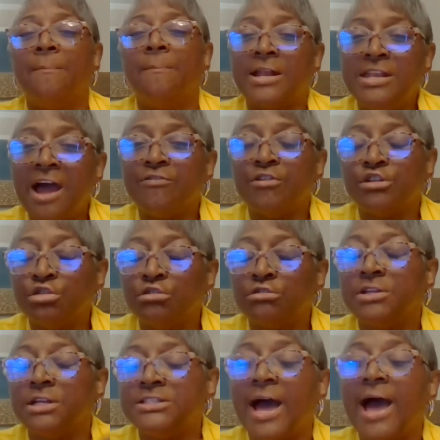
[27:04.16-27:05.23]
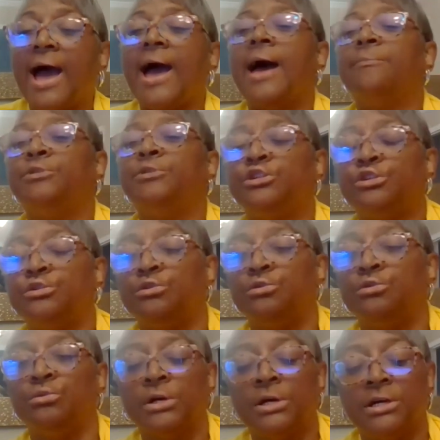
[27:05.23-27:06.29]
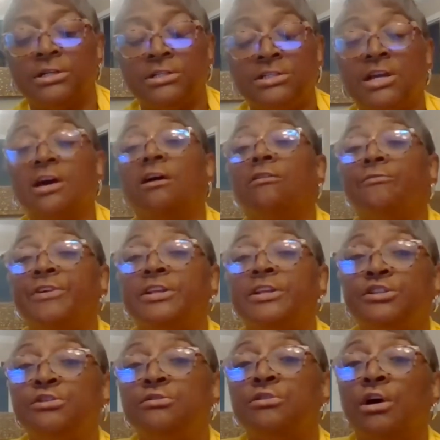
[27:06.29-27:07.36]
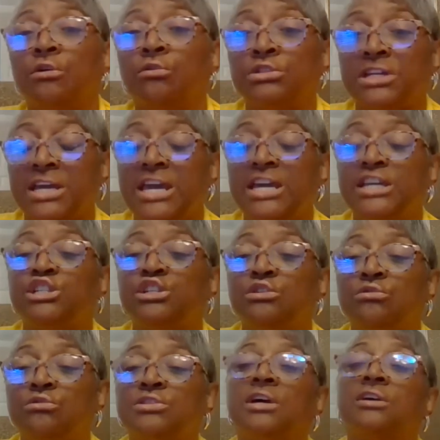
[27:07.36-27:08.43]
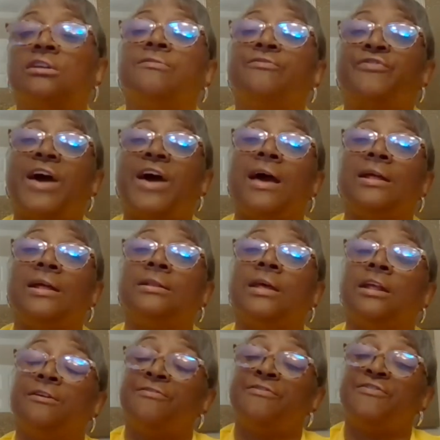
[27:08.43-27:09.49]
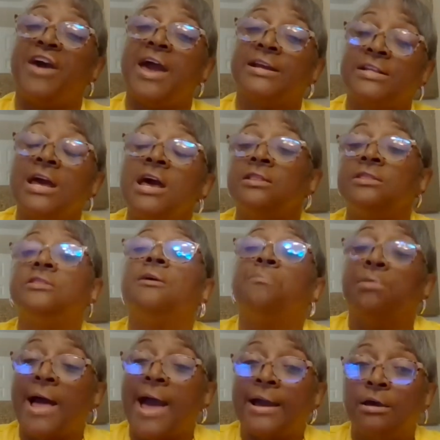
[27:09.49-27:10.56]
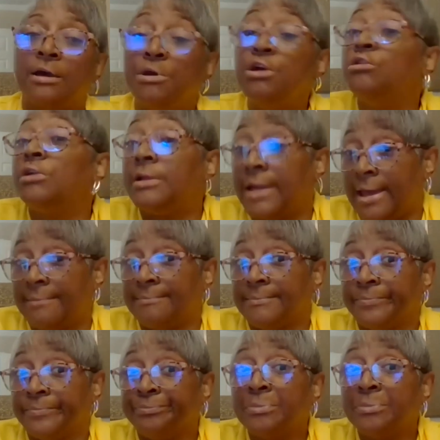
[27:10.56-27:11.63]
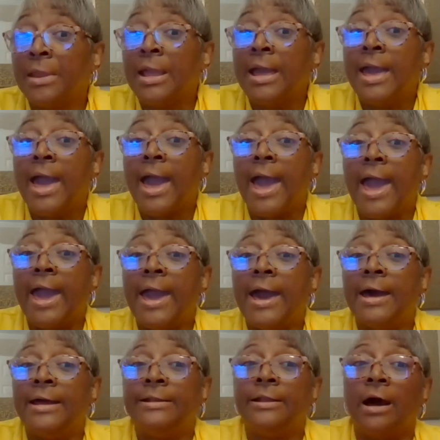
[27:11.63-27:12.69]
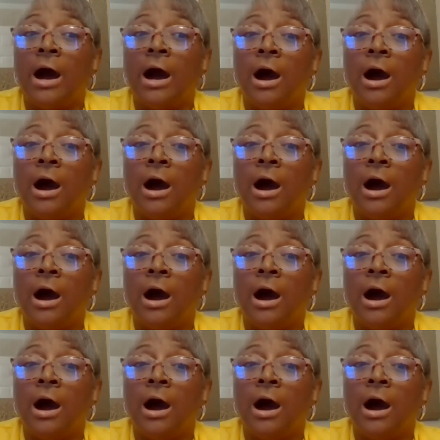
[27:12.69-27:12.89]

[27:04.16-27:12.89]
but I never took the time to delve into those issues that affect the Black community. And